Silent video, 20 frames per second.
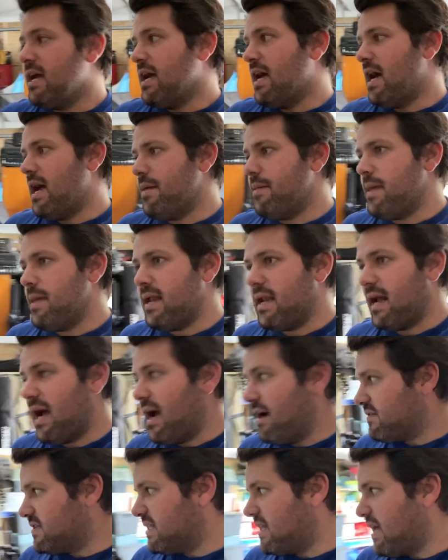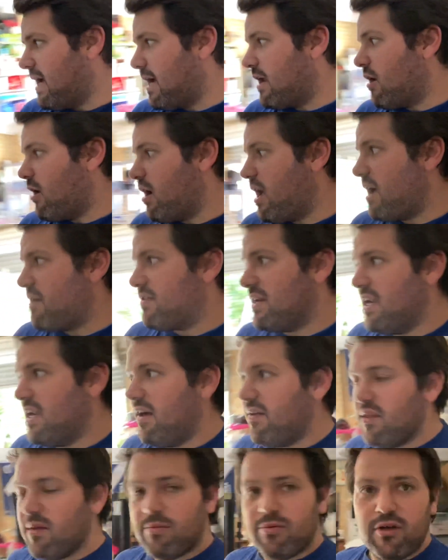And then after that, I have
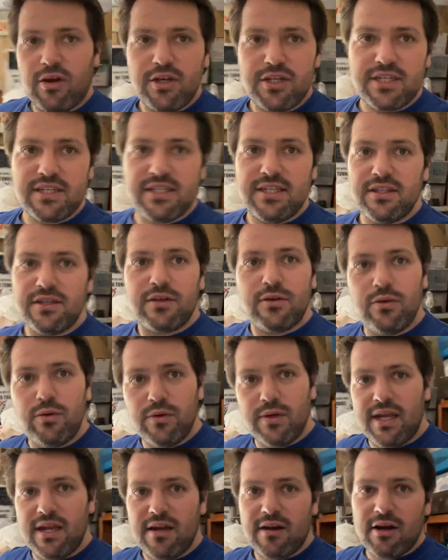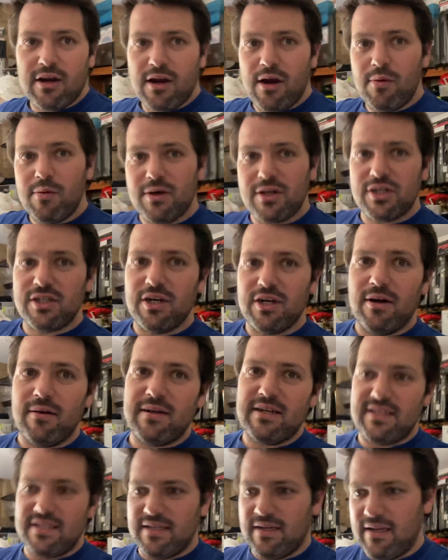another project in the corner here. I don't want to show it
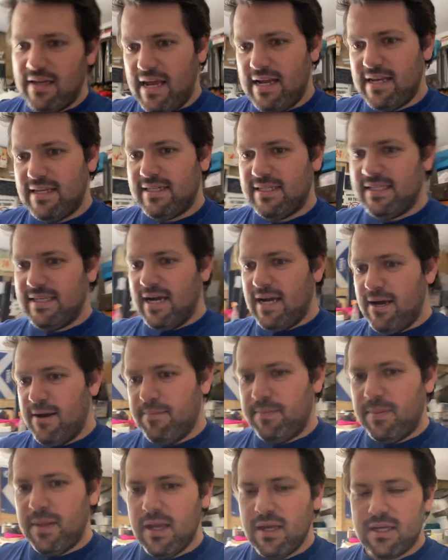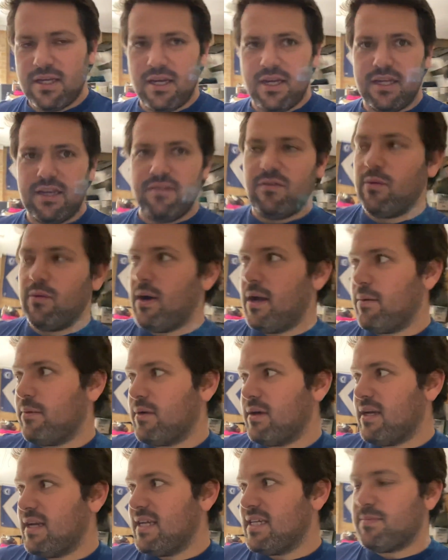because it's going to give away what
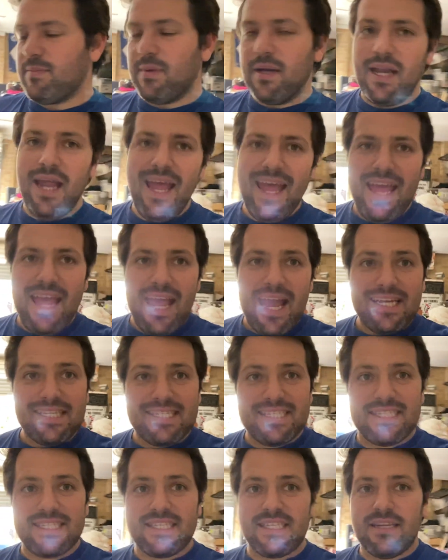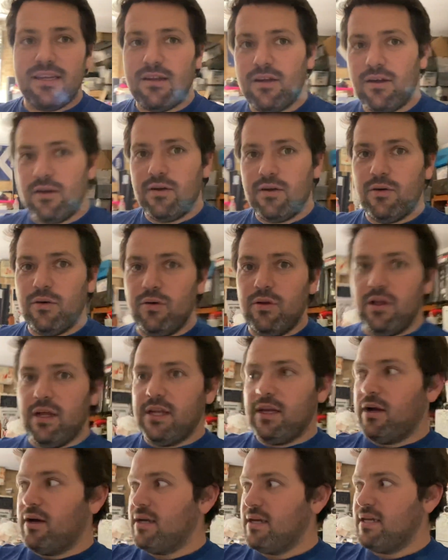it is. But it's all I
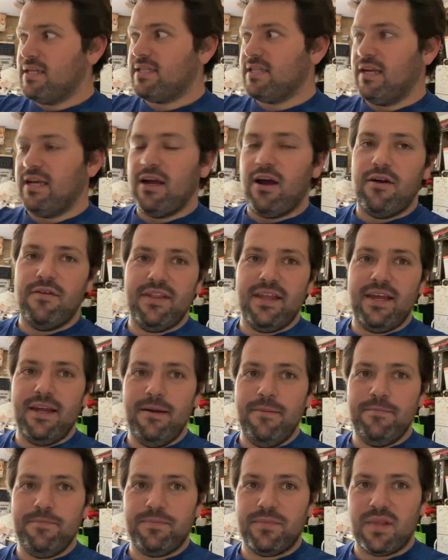know is over there.